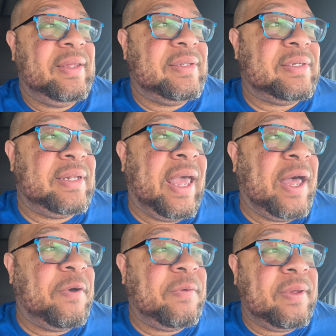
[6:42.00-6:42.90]
to
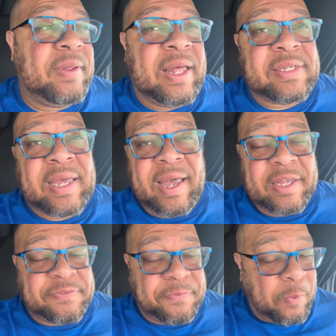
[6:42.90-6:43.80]
now as high
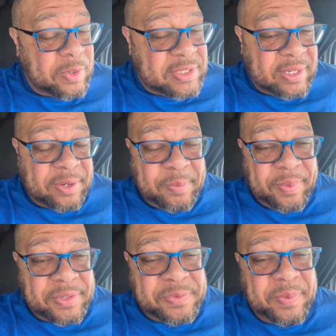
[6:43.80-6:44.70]
as
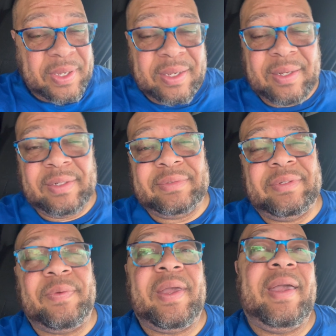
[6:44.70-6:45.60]
$1,400 a week.
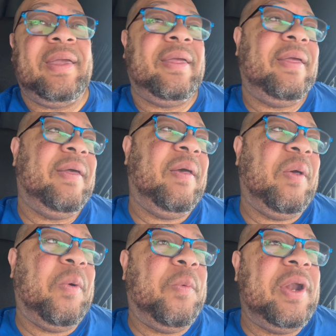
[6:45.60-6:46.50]
Okay,
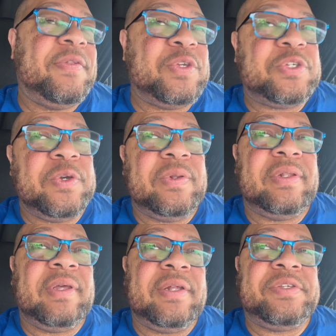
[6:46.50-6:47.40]
what has the
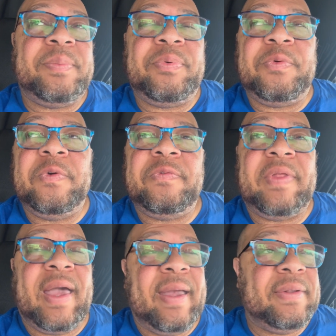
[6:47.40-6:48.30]
student done to prove
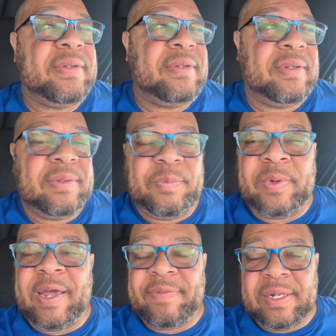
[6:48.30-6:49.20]
that?
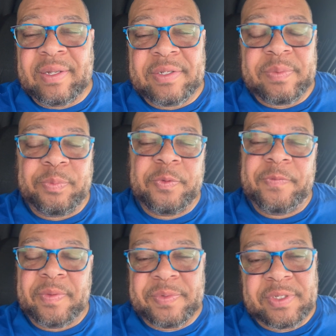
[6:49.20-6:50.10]
What have they done to
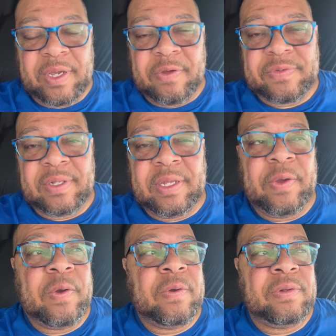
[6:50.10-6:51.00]
prove themselves that they
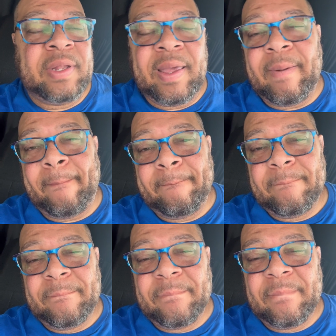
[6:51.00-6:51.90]
earned that?
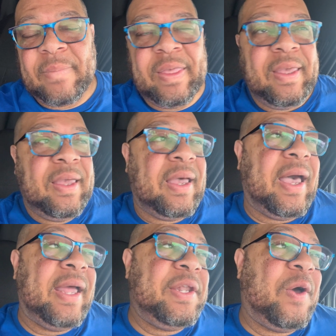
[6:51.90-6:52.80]

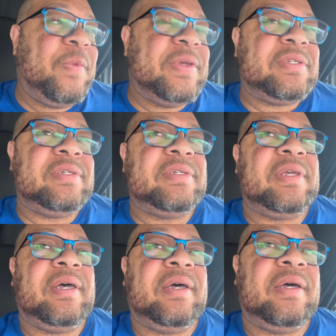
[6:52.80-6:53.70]
I know this is
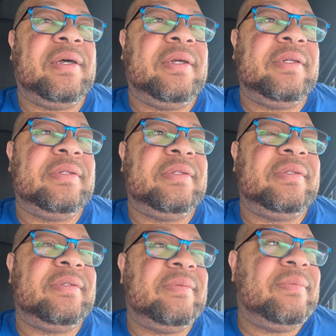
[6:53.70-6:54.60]

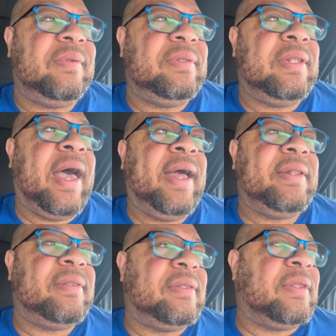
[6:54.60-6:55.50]
not
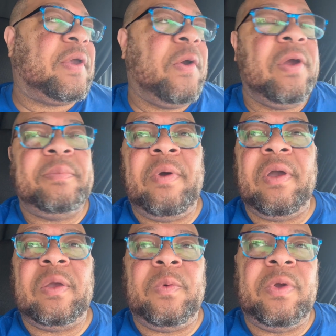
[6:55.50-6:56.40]
the current
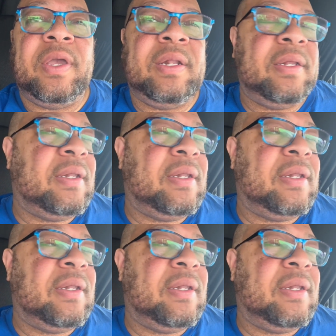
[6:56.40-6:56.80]
market we're in and